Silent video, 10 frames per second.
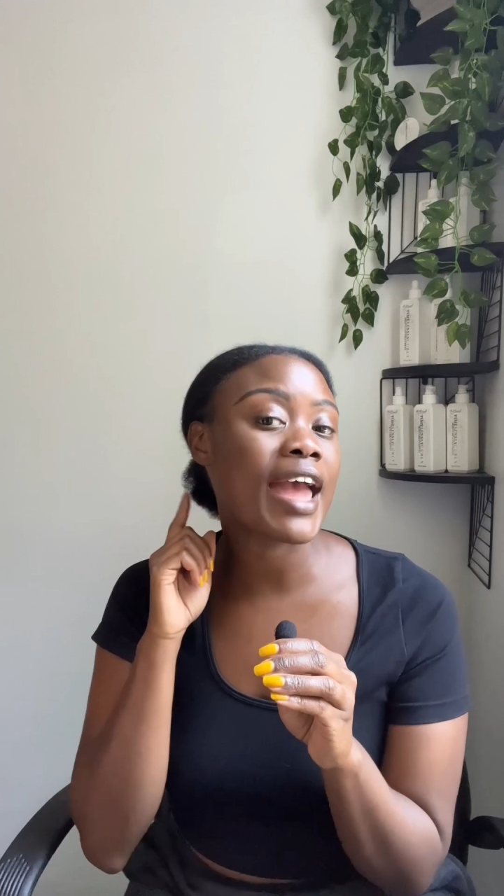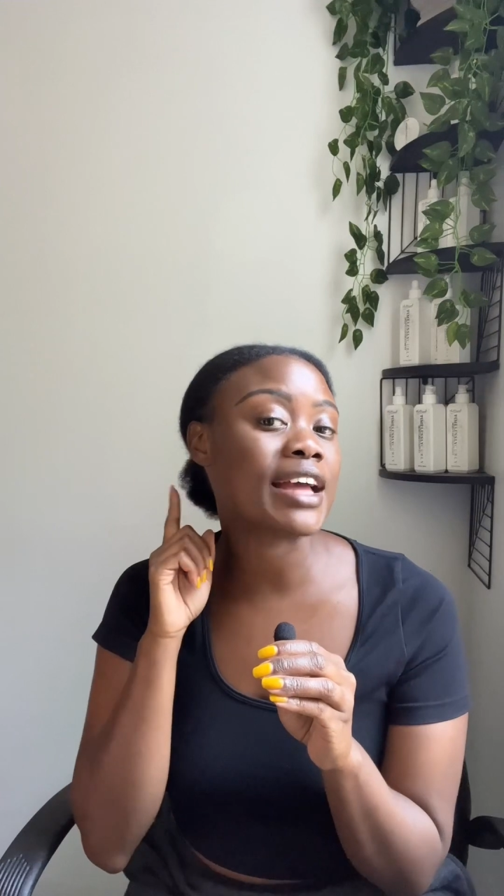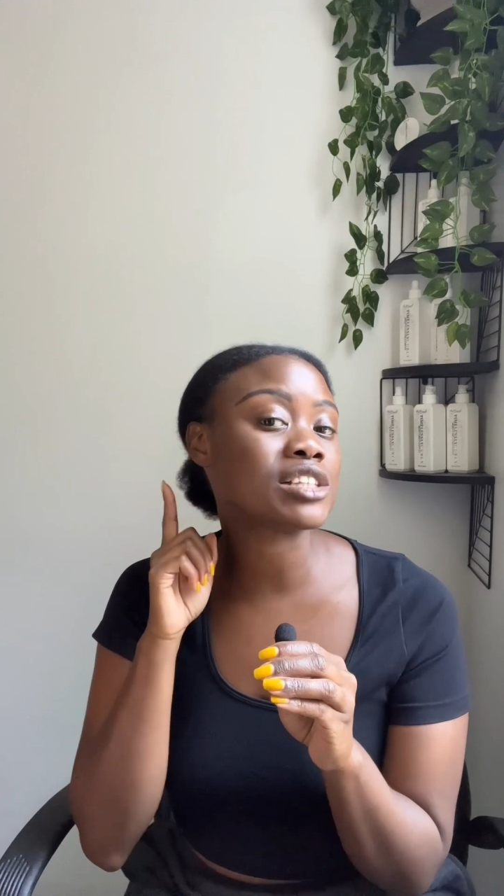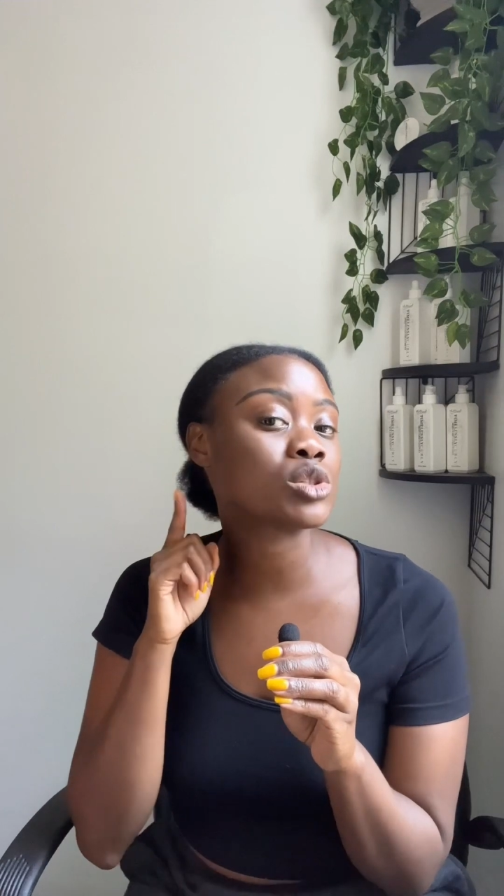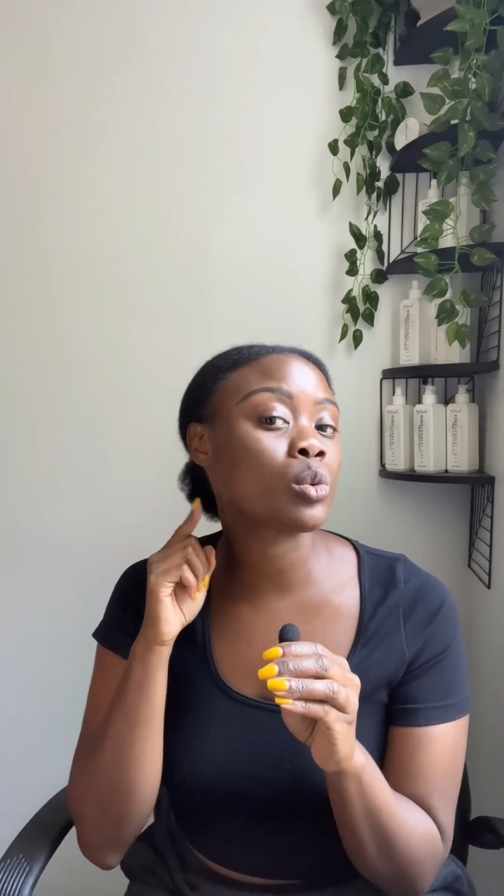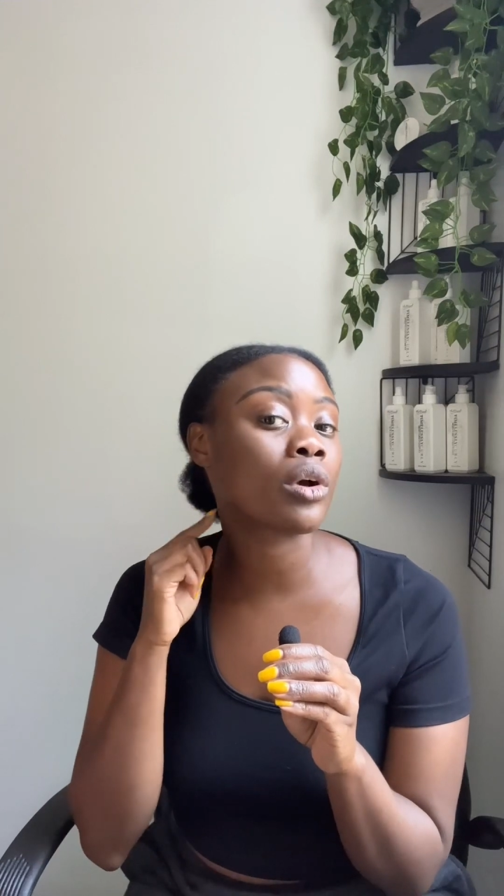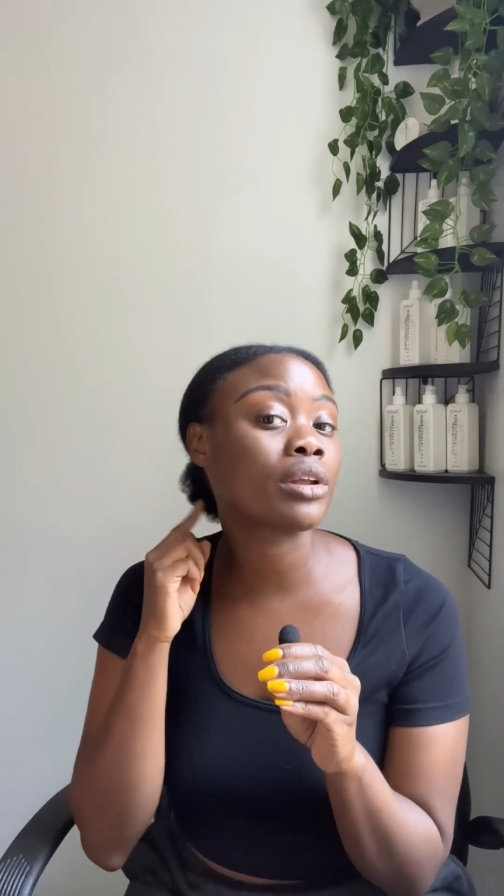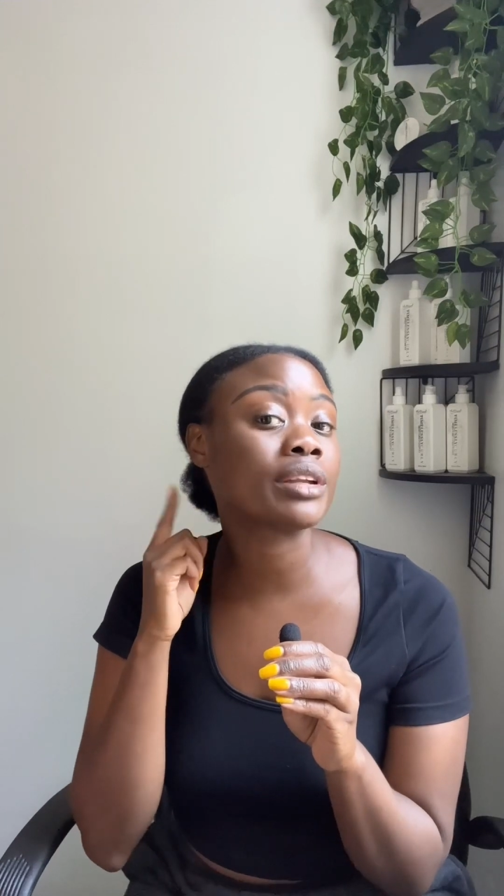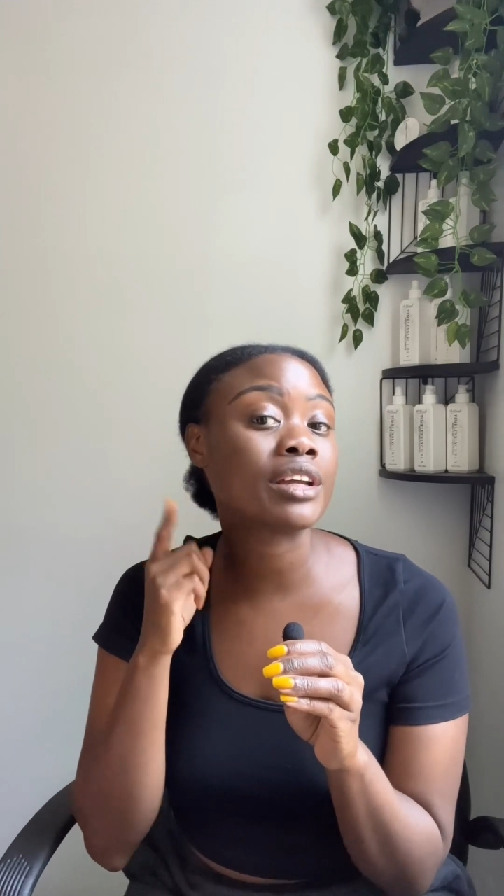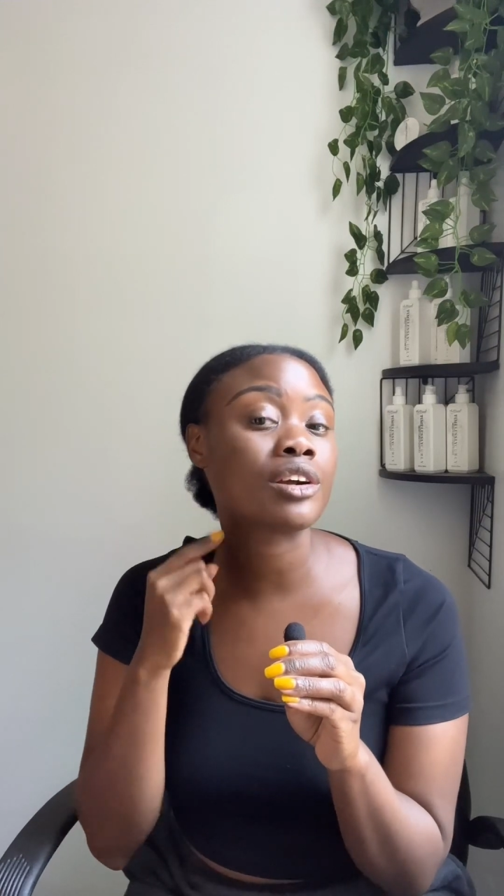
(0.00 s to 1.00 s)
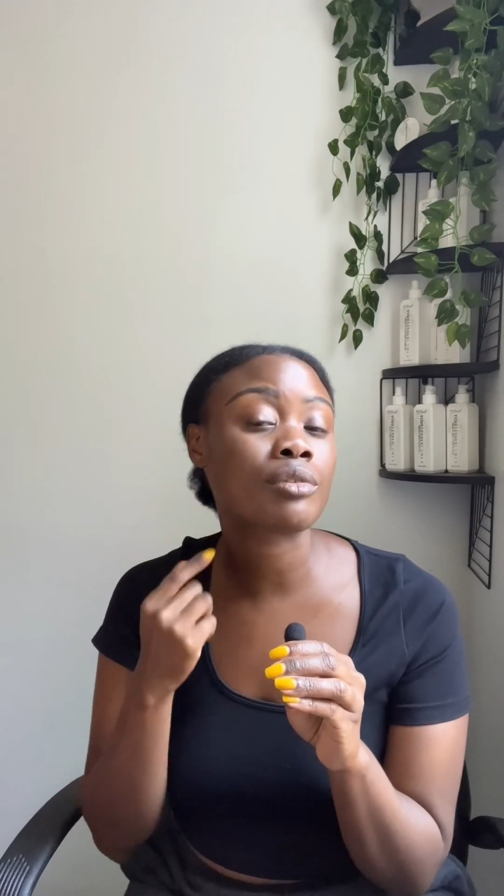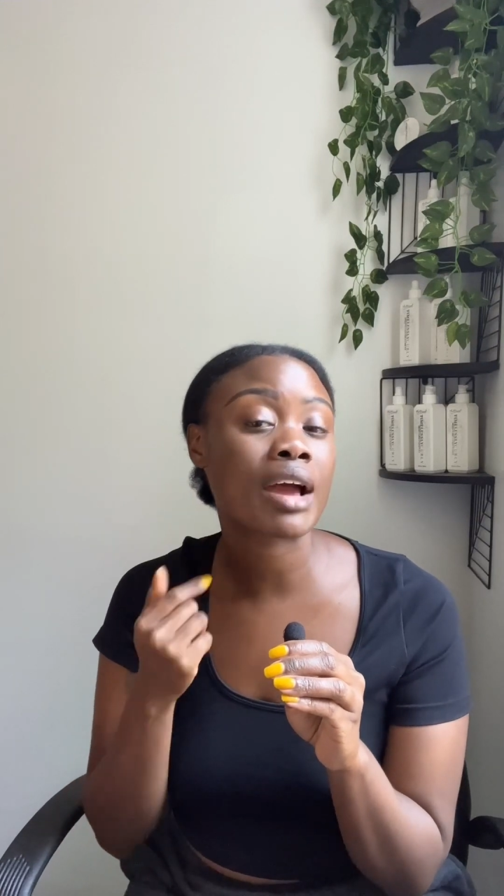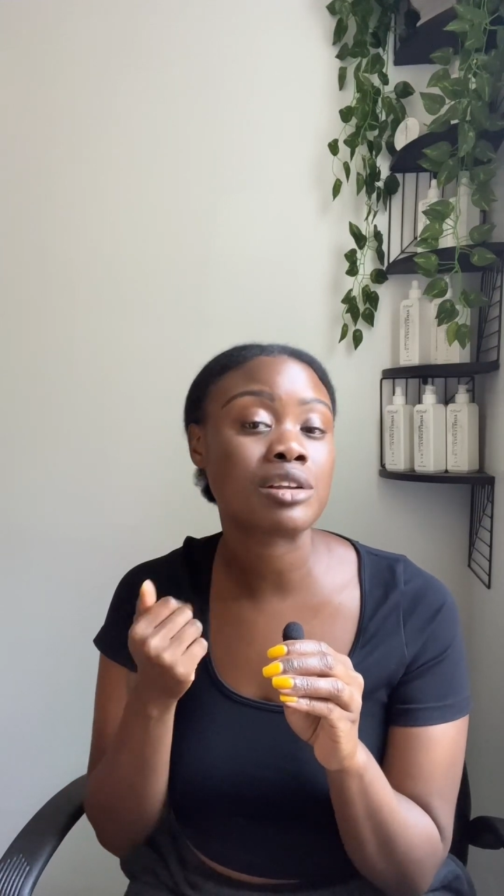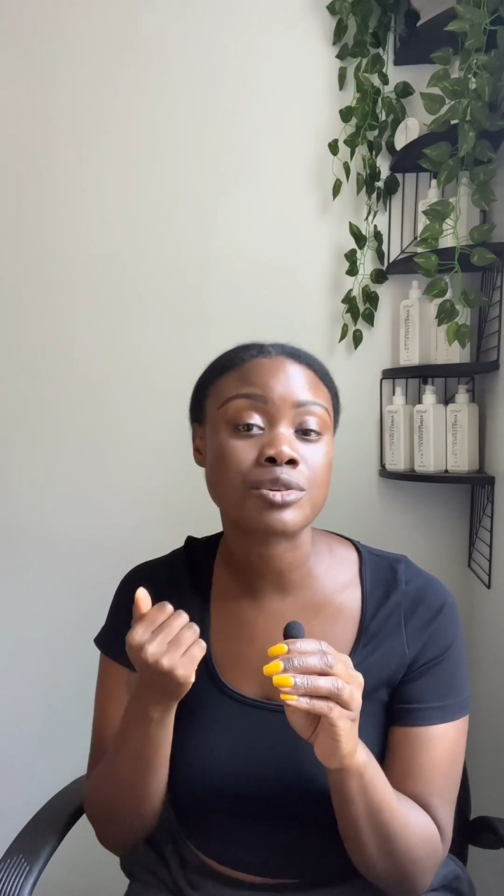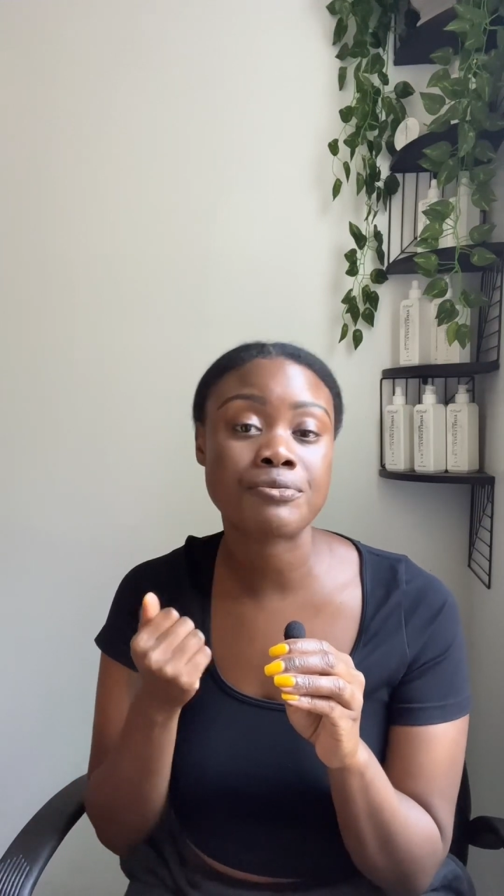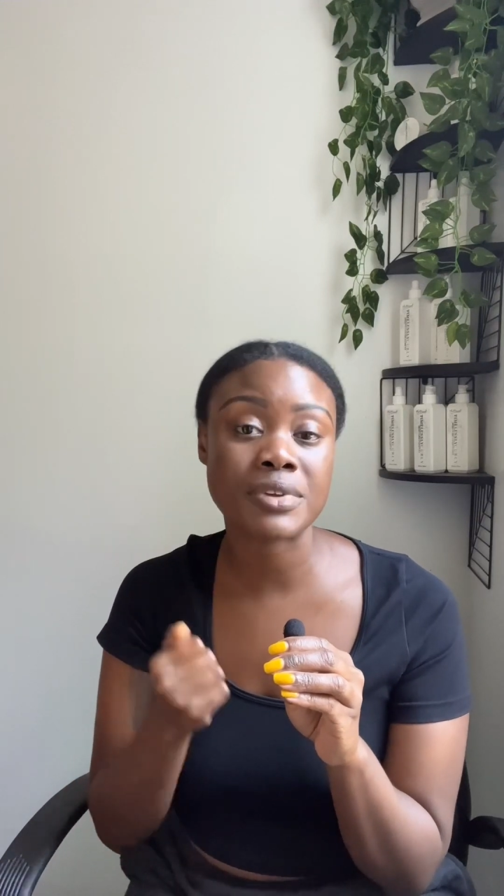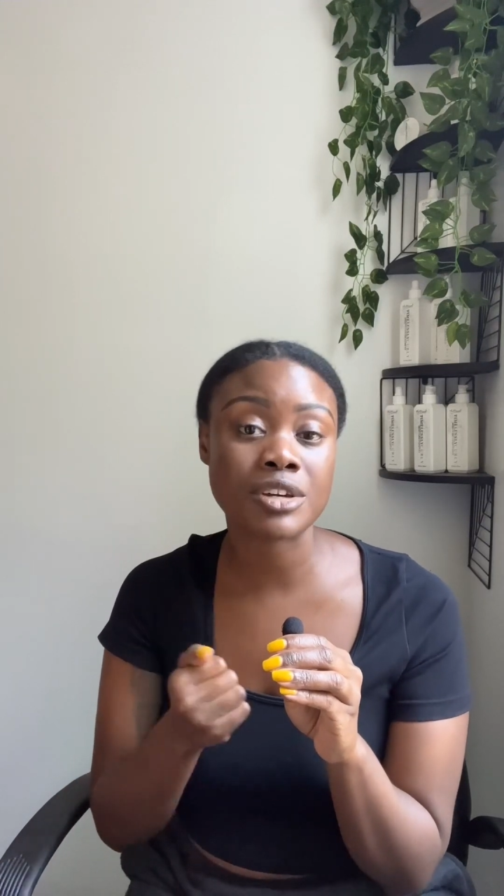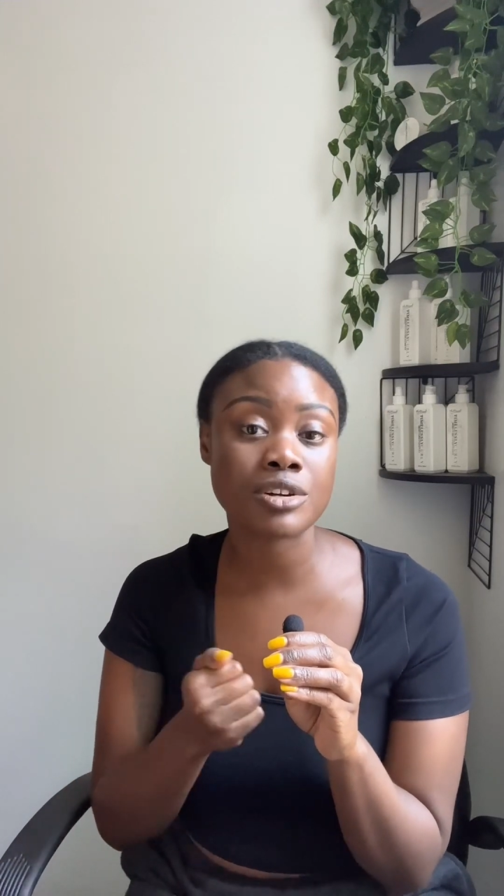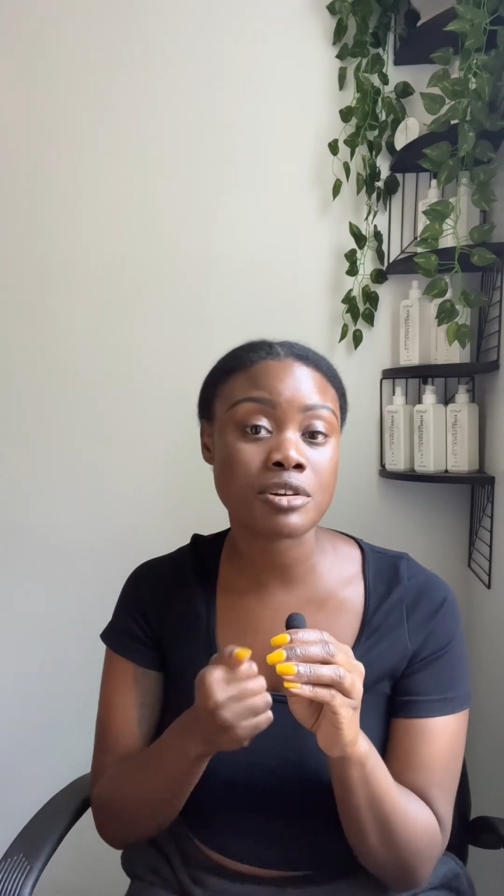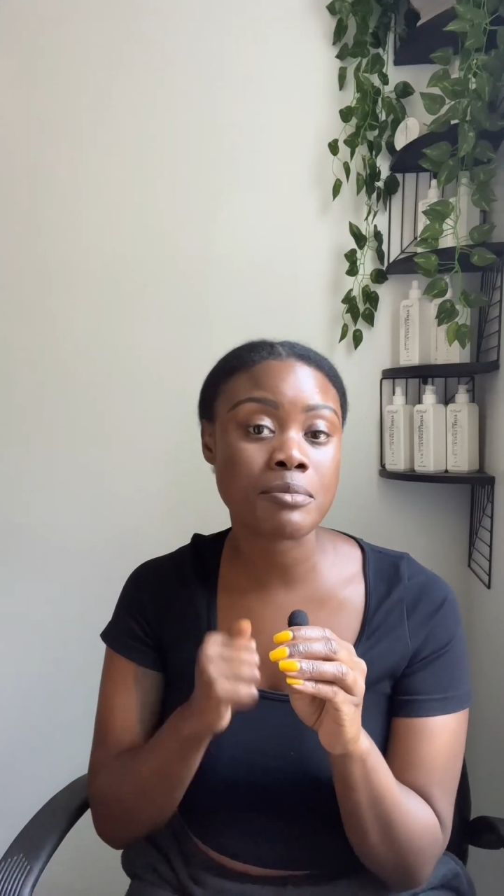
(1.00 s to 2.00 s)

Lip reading: and twirling it around your finger,